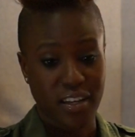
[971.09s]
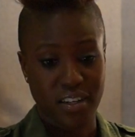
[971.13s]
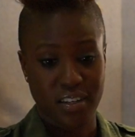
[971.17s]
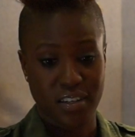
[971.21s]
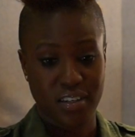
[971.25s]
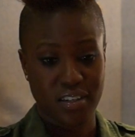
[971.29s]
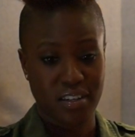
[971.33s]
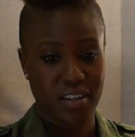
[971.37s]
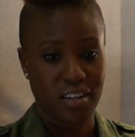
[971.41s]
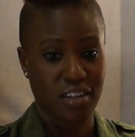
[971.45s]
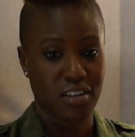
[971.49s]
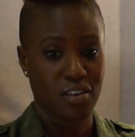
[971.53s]

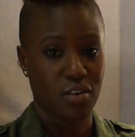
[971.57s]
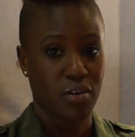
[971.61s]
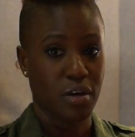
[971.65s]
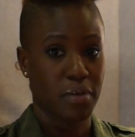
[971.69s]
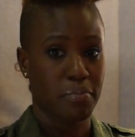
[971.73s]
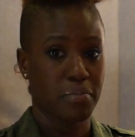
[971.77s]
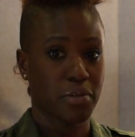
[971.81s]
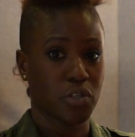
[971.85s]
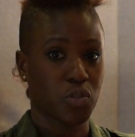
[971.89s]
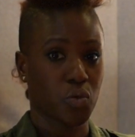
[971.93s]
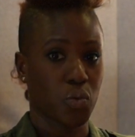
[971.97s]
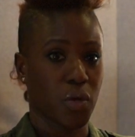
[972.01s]
And you know,
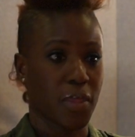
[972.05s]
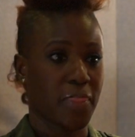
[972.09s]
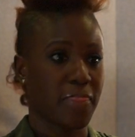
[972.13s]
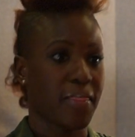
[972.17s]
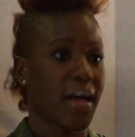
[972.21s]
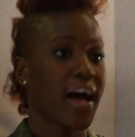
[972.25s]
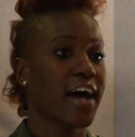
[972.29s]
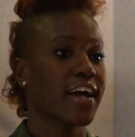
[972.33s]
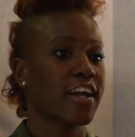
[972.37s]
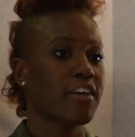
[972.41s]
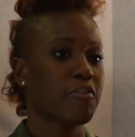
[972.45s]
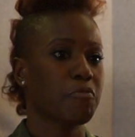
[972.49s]
in between
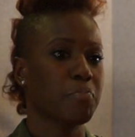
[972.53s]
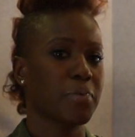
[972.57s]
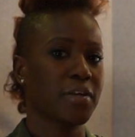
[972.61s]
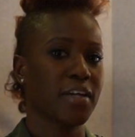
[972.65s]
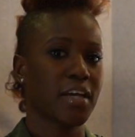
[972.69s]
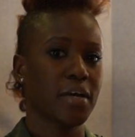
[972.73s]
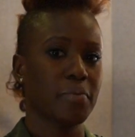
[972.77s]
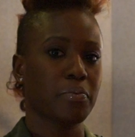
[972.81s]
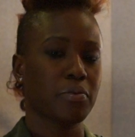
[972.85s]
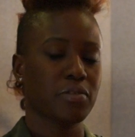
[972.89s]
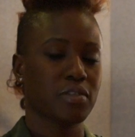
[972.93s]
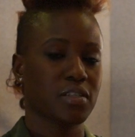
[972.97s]
that, I've been
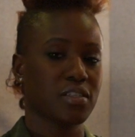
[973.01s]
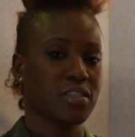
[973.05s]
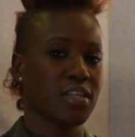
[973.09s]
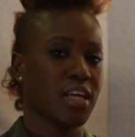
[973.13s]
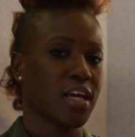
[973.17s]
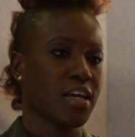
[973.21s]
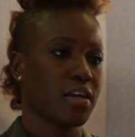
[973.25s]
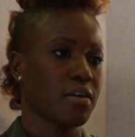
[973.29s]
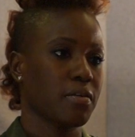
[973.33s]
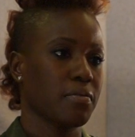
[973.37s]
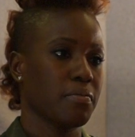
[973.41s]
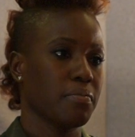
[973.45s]
able to
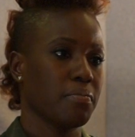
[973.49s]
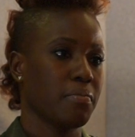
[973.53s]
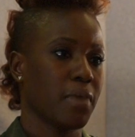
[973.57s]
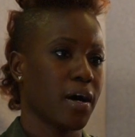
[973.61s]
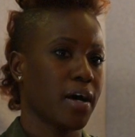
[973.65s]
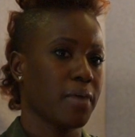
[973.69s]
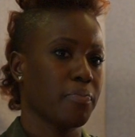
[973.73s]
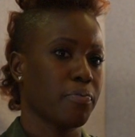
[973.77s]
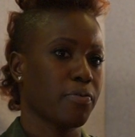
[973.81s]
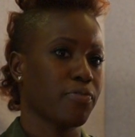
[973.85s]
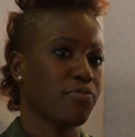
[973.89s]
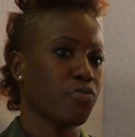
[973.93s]
take
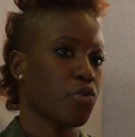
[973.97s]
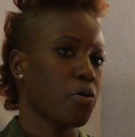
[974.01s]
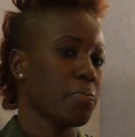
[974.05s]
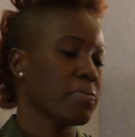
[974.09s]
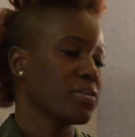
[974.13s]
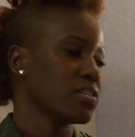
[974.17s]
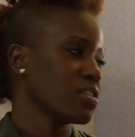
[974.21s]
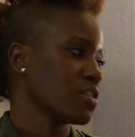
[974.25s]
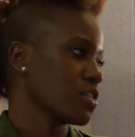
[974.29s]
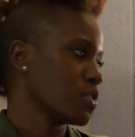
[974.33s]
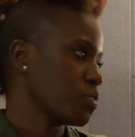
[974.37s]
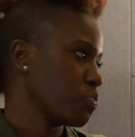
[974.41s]
my
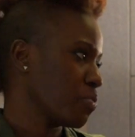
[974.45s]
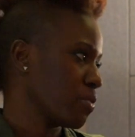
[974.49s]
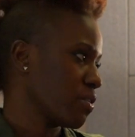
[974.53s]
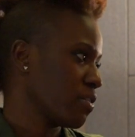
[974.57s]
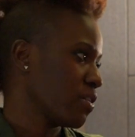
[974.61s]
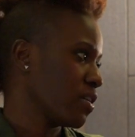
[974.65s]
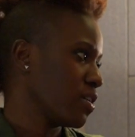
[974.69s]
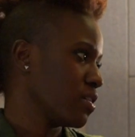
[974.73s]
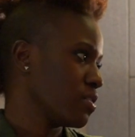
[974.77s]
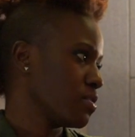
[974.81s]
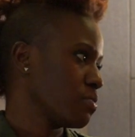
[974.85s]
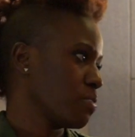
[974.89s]
performance
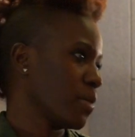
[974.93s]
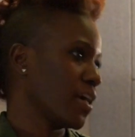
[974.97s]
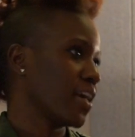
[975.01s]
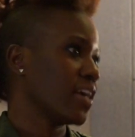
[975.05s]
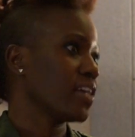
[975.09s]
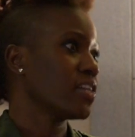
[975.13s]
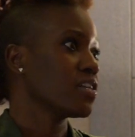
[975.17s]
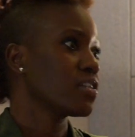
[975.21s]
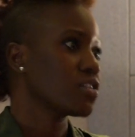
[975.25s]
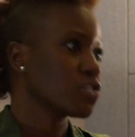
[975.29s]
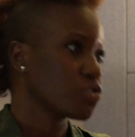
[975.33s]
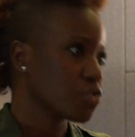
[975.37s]
experience, my
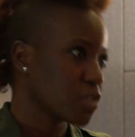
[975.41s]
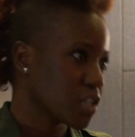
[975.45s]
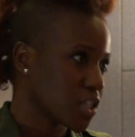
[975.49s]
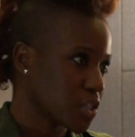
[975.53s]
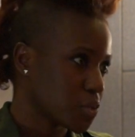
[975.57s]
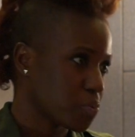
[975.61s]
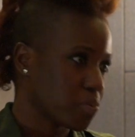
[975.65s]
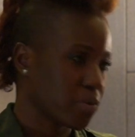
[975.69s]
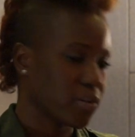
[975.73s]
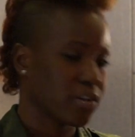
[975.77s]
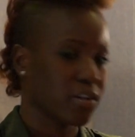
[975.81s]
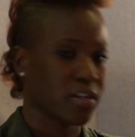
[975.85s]
industry
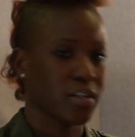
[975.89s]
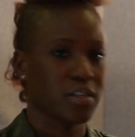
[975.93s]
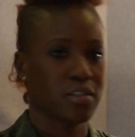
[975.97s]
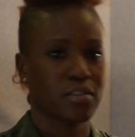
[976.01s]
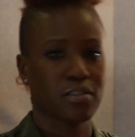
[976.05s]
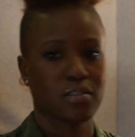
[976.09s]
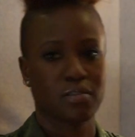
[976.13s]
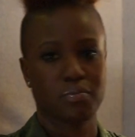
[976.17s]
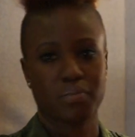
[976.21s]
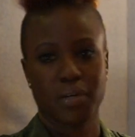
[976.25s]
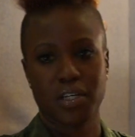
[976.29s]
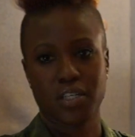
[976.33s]

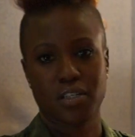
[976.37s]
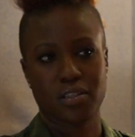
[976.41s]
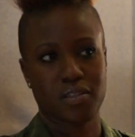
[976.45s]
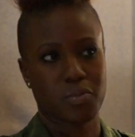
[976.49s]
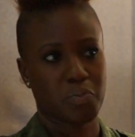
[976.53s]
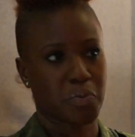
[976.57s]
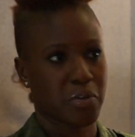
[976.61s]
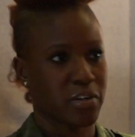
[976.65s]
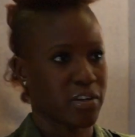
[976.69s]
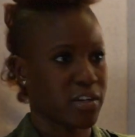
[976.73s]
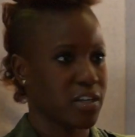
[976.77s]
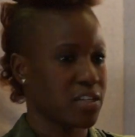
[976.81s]
experience, my
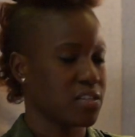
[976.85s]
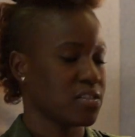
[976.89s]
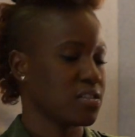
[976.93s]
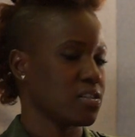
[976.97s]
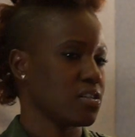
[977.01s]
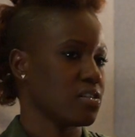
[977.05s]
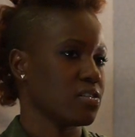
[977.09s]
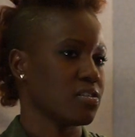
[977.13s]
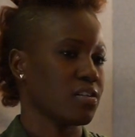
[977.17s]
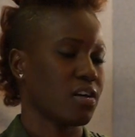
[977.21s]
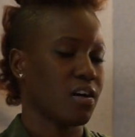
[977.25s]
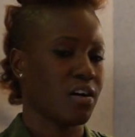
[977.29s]

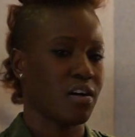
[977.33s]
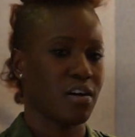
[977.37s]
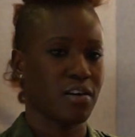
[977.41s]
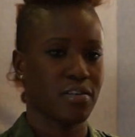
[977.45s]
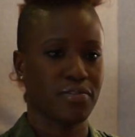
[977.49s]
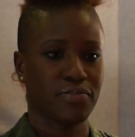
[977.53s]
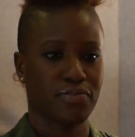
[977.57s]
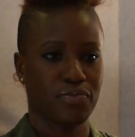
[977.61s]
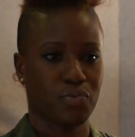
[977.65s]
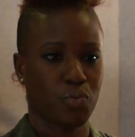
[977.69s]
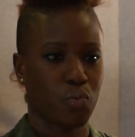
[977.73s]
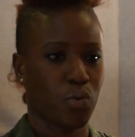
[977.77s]
experiences
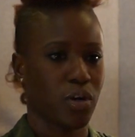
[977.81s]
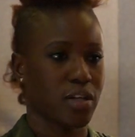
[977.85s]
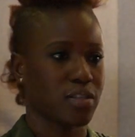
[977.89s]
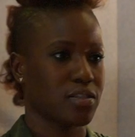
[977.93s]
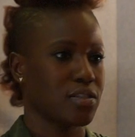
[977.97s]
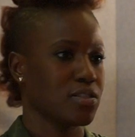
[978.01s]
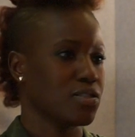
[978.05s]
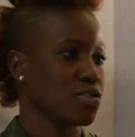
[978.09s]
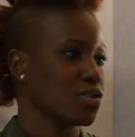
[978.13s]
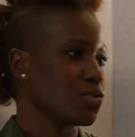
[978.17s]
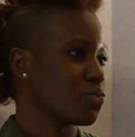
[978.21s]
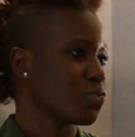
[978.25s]
of what
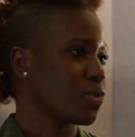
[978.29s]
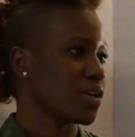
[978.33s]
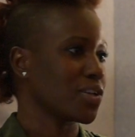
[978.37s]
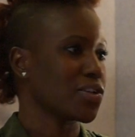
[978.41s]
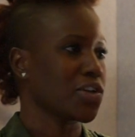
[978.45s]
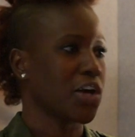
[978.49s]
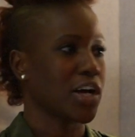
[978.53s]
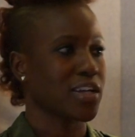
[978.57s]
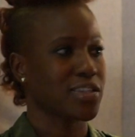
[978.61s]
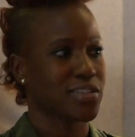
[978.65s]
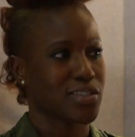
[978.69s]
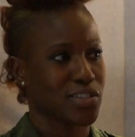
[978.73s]
to do, what
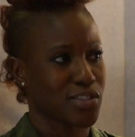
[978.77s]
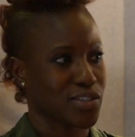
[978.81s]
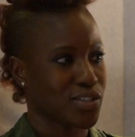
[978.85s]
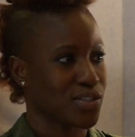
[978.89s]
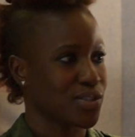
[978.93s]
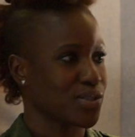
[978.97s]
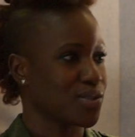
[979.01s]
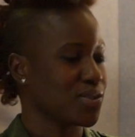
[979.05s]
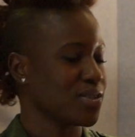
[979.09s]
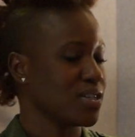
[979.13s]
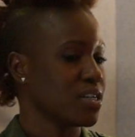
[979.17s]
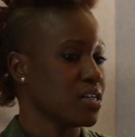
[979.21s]
not to
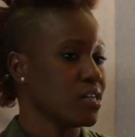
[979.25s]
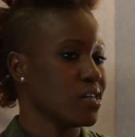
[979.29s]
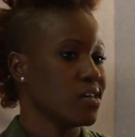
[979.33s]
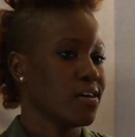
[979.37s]
do,